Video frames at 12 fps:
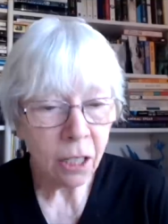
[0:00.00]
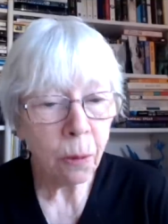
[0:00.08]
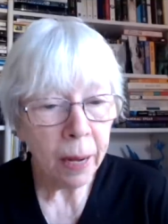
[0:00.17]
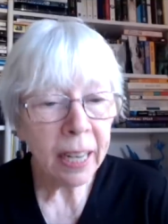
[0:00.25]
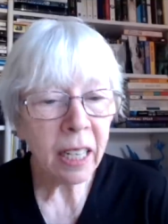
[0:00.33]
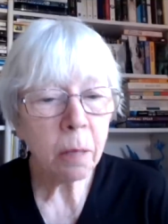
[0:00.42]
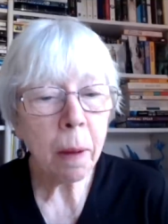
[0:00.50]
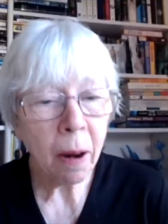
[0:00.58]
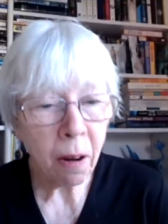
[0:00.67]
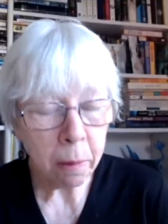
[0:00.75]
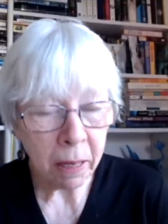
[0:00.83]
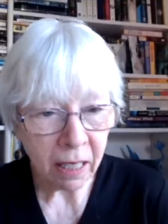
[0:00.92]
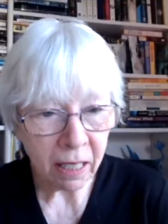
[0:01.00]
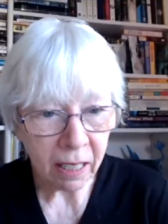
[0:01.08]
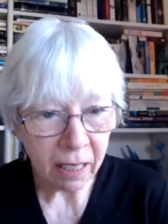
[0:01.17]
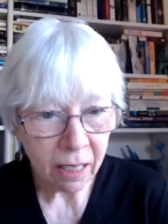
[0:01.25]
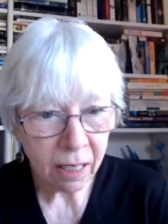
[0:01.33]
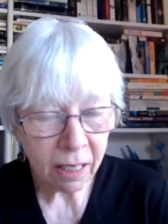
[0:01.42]
three
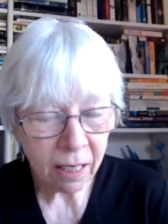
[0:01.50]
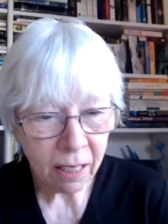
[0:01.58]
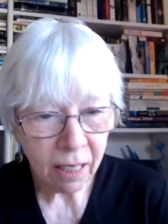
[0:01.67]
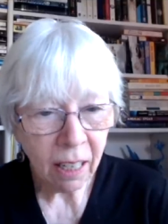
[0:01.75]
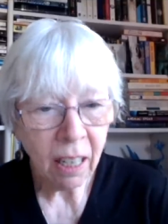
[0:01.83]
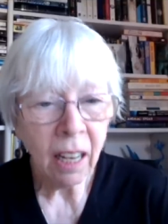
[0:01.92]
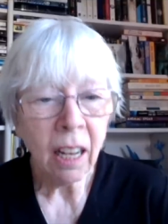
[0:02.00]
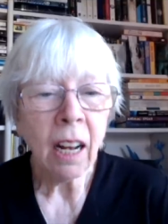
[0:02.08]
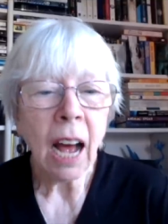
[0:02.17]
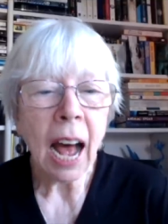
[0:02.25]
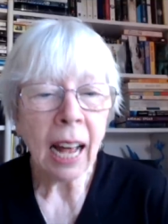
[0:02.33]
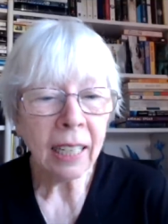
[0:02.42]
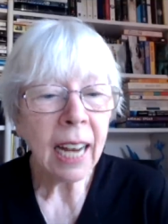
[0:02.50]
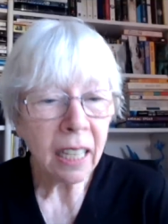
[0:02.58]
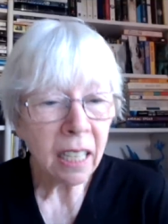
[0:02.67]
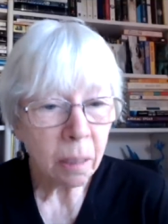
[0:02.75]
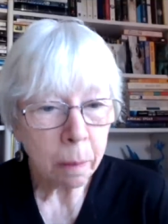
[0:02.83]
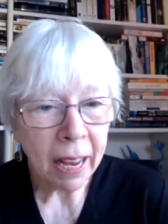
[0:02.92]
experimenters Alain
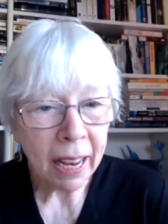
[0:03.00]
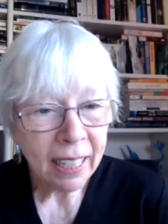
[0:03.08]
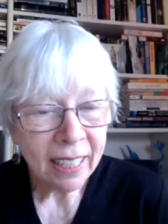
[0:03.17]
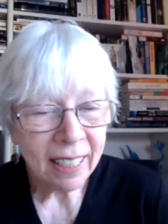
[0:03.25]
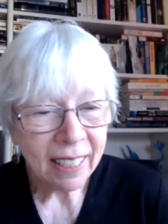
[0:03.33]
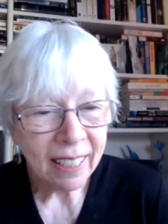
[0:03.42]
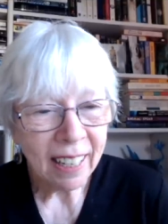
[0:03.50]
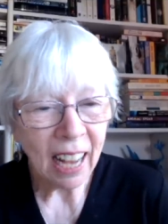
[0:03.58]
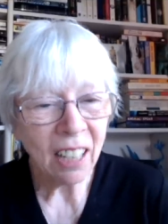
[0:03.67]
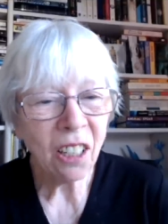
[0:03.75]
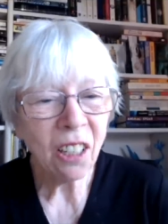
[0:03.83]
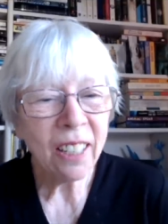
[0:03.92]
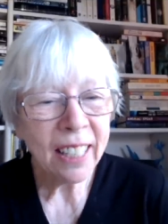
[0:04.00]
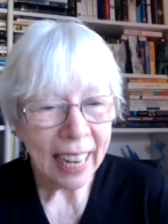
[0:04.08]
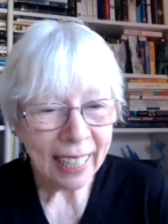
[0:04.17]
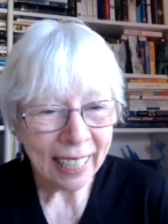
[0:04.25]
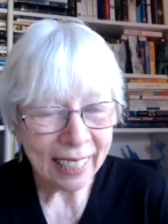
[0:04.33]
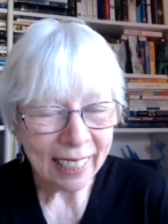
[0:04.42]
Aspect, Anton
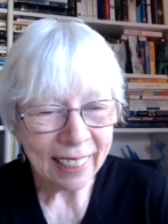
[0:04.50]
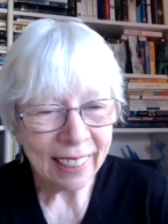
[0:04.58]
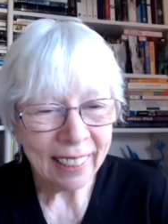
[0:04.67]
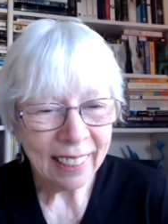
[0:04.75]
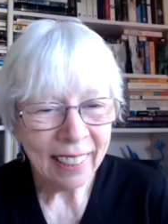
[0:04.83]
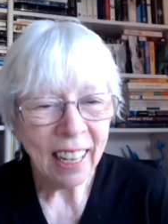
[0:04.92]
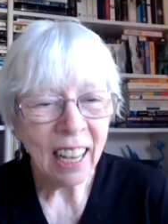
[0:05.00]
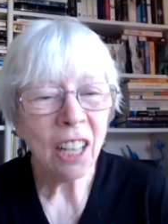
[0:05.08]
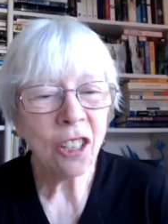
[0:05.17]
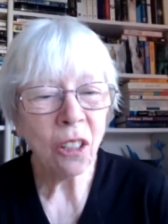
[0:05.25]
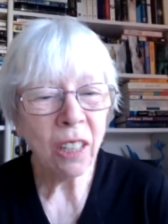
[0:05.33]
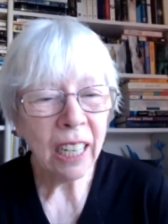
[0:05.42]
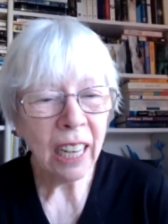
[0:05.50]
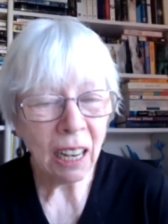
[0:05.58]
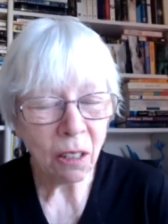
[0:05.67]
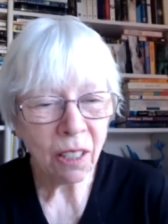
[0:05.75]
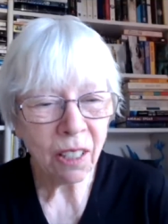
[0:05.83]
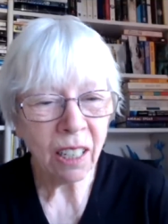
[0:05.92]
Zeilinger, and John
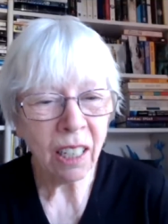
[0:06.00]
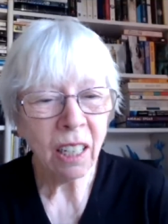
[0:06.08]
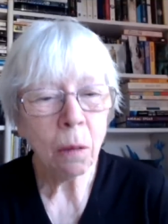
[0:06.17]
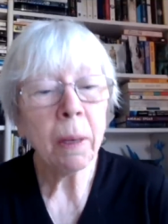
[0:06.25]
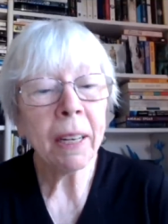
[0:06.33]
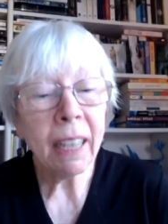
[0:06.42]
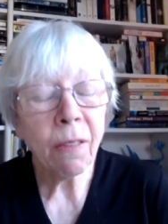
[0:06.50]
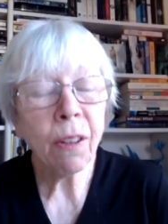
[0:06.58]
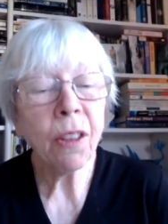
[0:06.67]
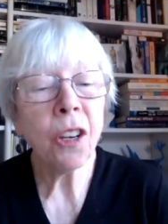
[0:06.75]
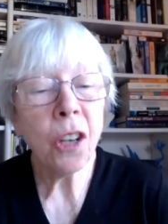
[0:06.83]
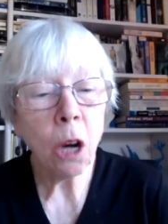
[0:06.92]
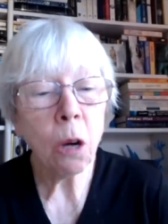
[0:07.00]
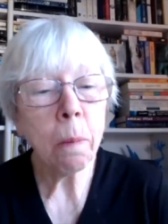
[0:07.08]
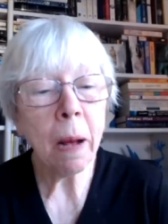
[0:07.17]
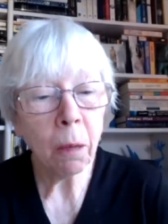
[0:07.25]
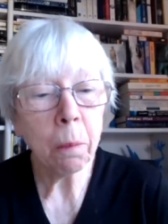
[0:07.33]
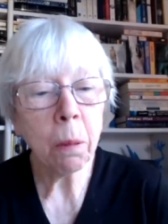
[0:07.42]
Clauser were given the
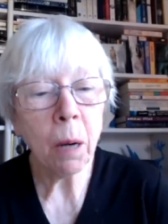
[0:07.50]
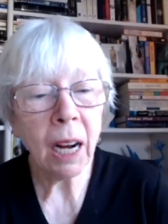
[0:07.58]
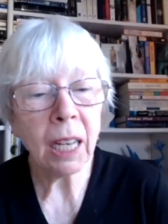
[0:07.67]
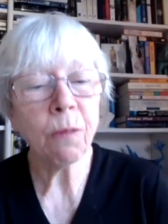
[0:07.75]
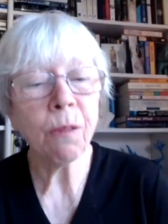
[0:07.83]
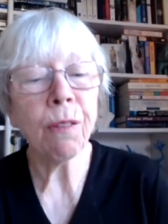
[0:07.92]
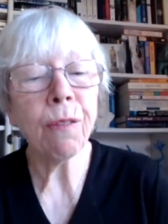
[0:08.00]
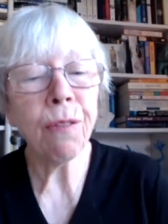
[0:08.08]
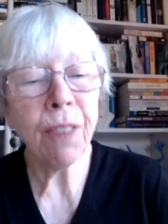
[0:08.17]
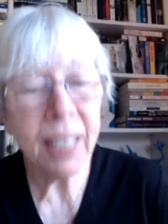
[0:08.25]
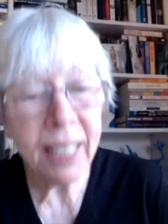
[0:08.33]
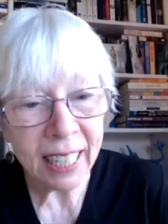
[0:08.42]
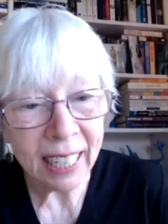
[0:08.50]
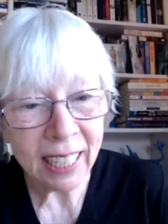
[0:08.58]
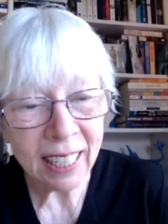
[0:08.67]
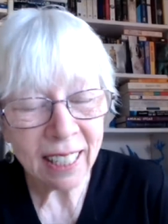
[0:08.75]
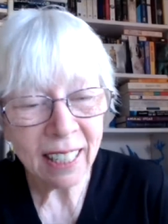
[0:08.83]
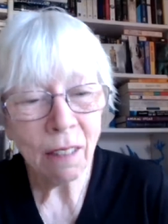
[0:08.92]
Nobel Prize for
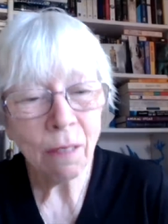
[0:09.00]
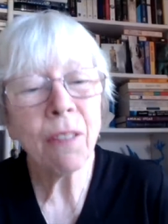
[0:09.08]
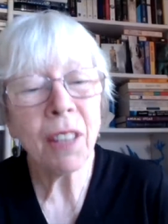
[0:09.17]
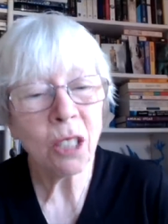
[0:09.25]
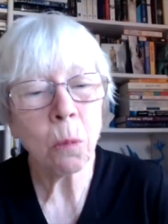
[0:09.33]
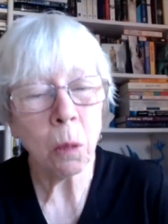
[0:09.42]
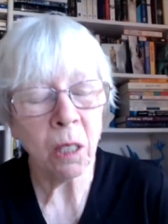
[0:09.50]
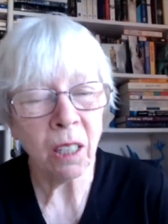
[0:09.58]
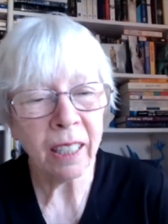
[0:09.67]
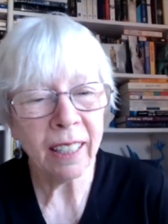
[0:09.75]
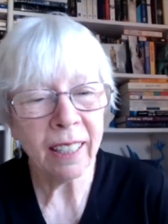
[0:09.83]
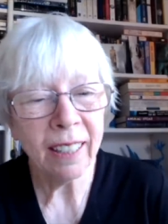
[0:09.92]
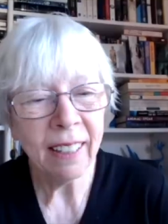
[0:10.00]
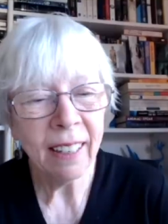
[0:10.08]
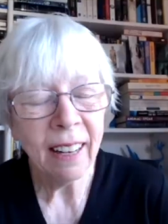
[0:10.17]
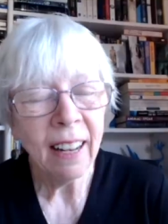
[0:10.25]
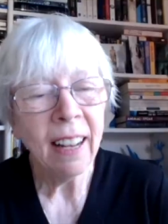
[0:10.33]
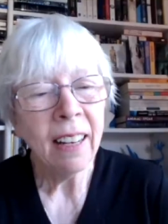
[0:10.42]
Physics for this work.
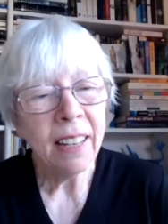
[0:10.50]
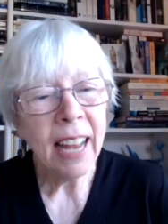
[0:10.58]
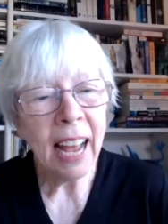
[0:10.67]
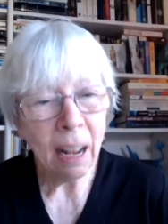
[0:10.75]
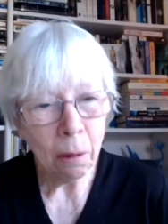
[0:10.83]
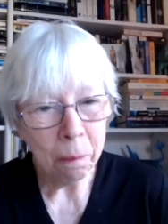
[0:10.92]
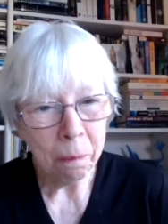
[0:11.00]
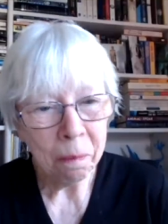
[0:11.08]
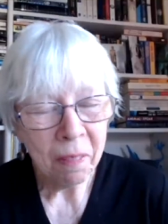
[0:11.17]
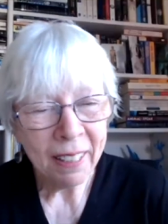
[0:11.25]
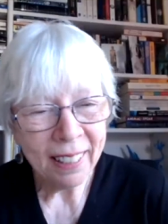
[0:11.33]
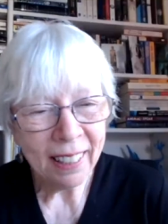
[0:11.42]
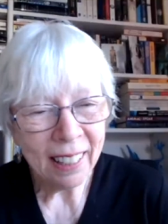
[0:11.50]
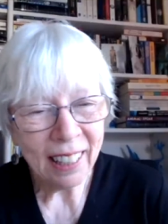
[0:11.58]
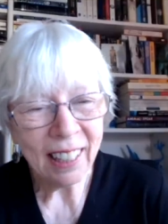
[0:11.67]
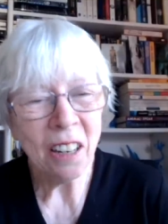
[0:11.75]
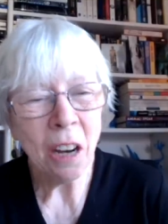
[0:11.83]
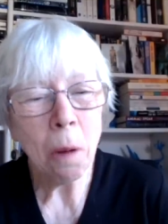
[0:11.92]
Now,
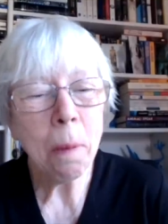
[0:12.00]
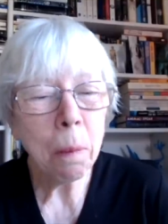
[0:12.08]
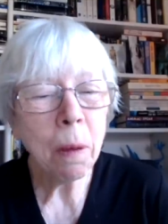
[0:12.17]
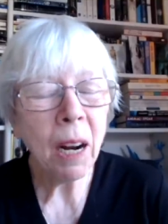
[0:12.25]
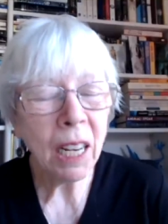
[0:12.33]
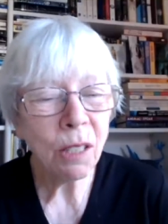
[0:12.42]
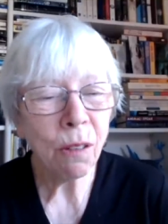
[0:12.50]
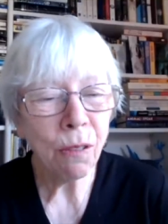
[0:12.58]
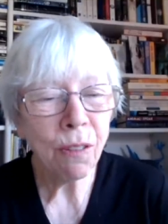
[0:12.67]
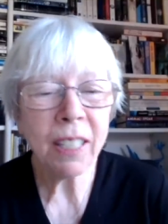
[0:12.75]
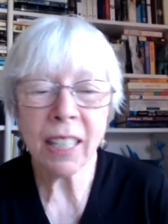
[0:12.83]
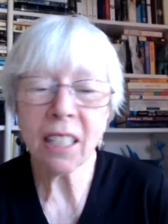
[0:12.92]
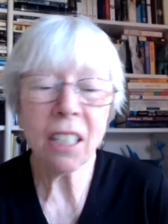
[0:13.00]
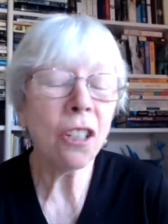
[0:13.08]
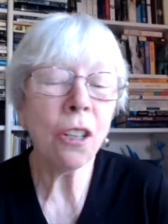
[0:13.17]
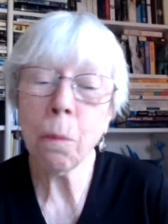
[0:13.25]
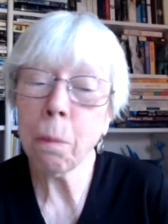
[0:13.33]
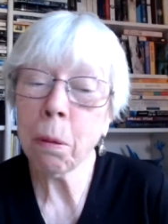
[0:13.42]
the Nobel Prize for Physics, as
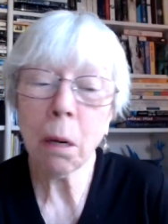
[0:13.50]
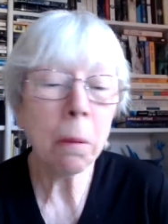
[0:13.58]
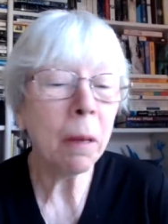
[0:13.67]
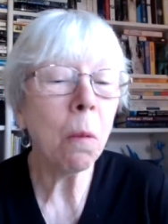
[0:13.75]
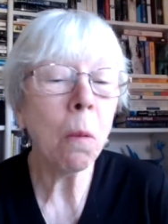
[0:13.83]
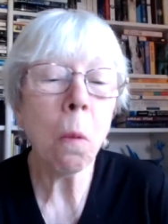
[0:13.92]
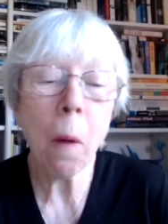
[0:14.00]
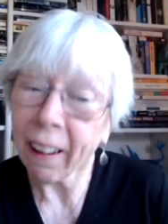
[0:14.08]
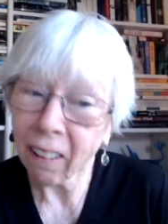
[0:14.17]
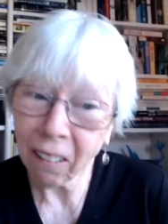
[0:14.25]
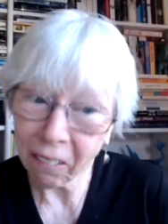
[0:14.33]
you probably well